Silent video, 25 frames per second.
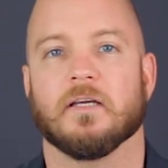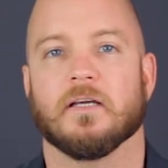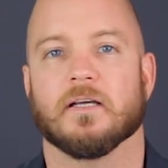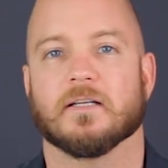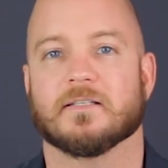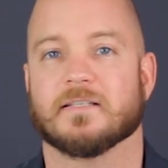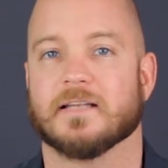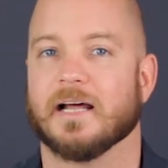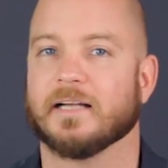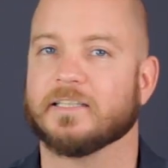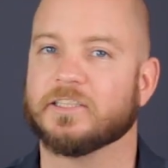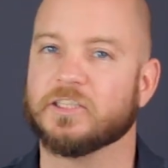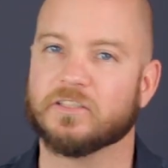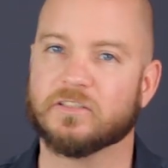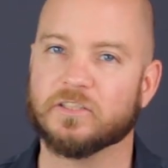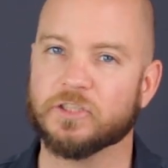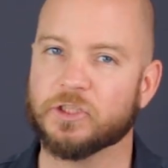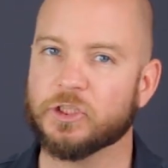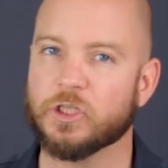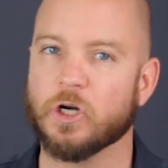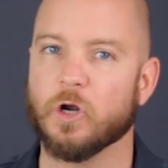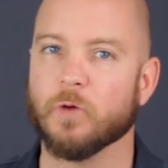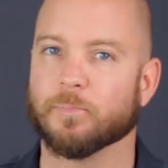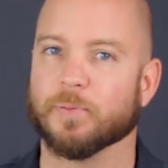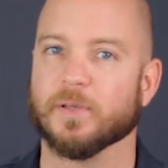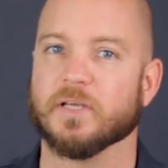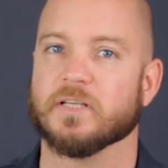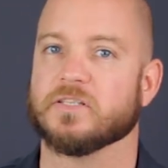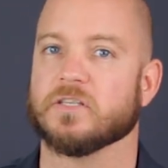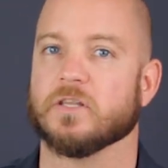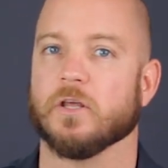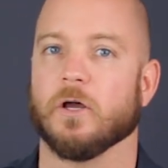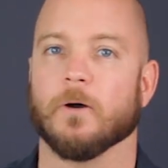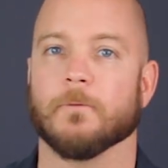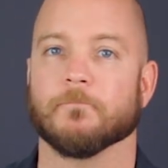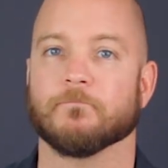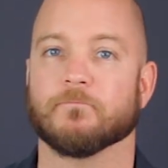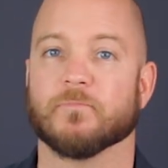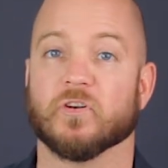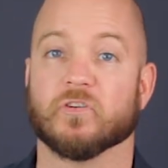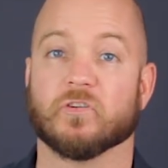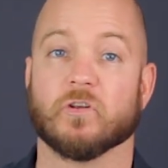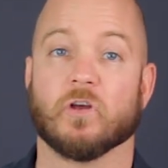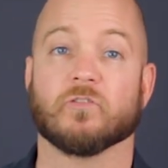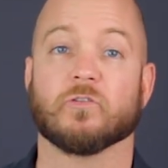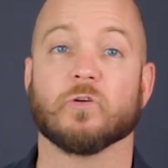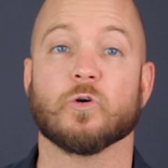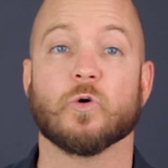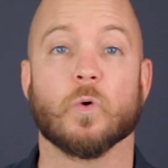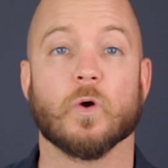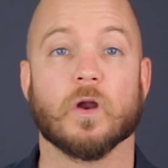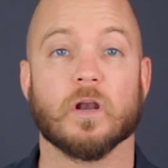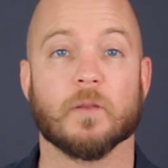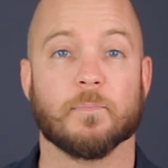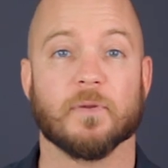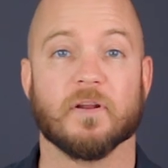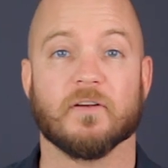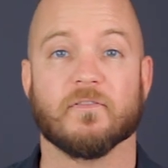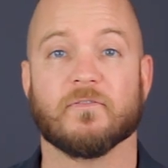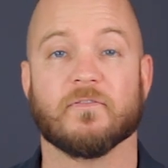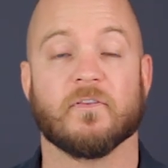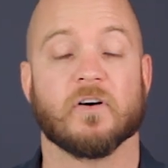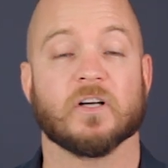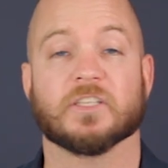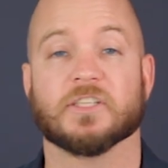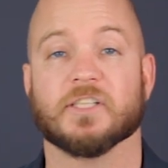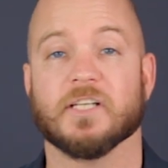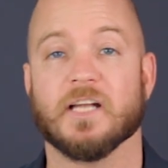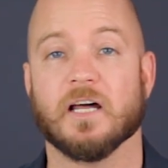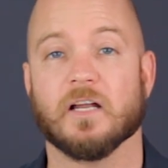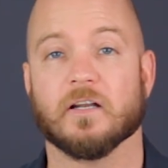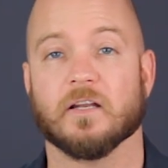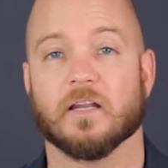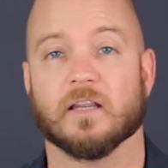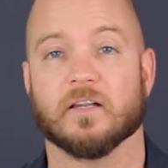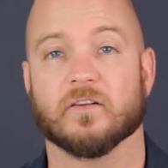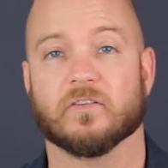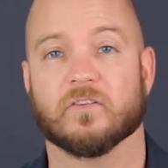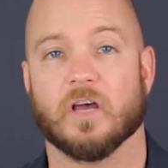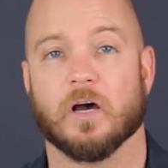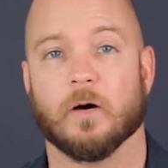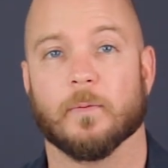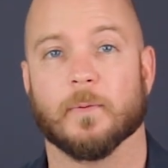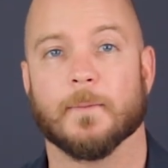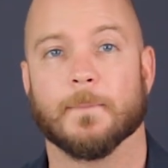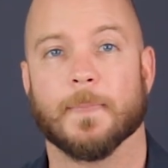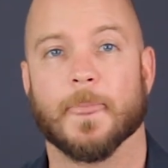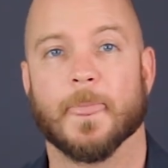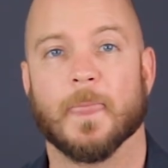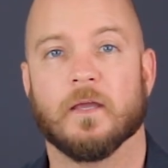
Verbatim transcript: It's not just a showpiece though. There's also quite a bit of functionality to this helmet.